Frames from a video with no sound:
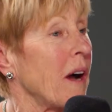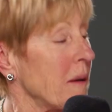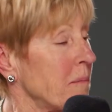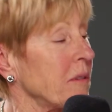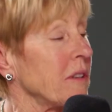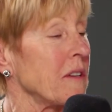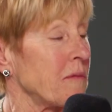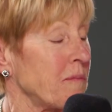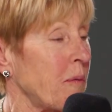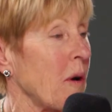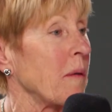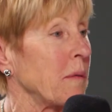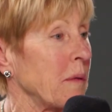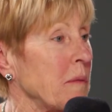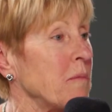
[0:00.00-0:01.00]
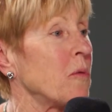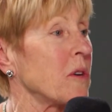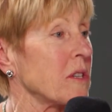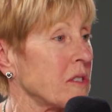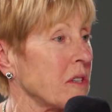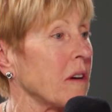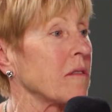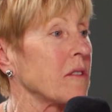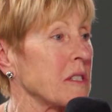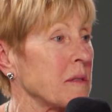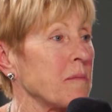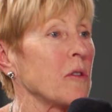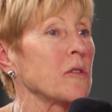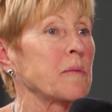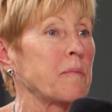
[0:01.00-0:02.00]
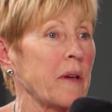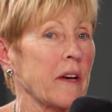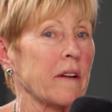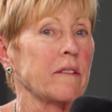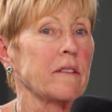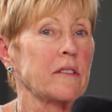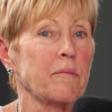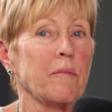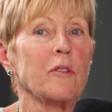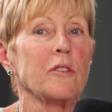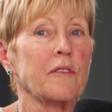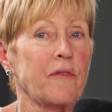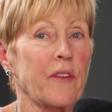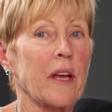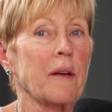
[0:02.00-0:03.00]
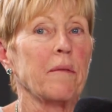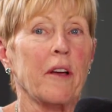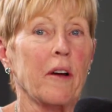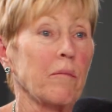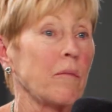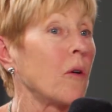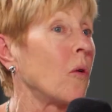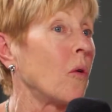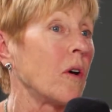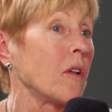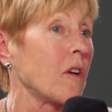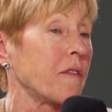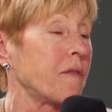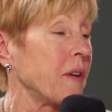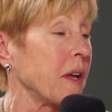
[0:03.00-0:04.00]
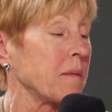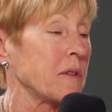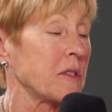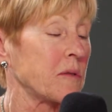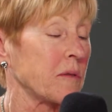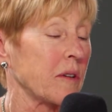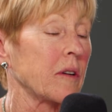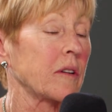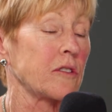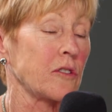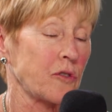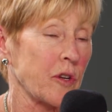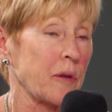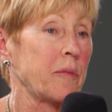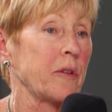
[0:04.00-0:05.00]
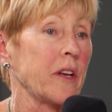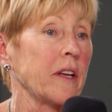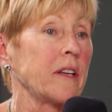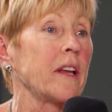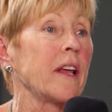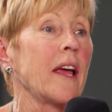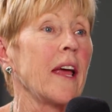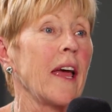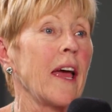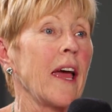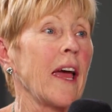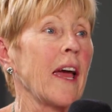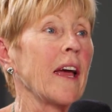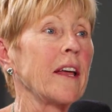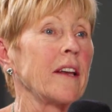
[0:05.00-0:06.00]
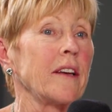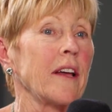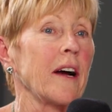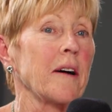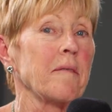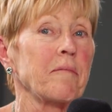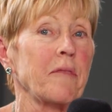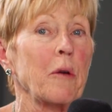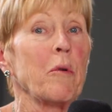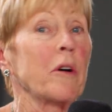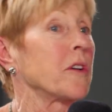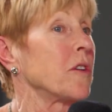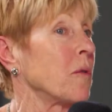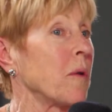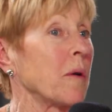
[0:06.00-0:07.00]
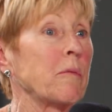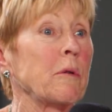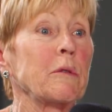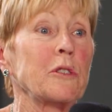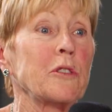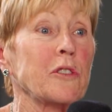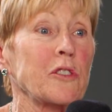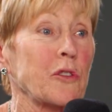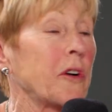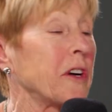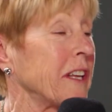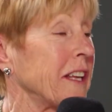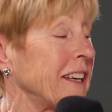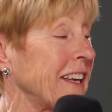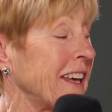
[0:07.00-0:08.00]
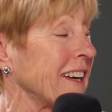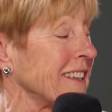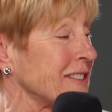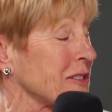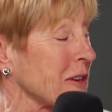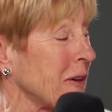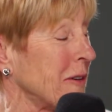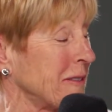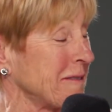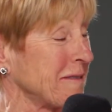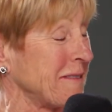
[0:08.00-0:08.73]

I believe probably yeah. more so because yeah. most parents, most family, um, all our families contributed, and um, they wanted to know when we were starting it again. So.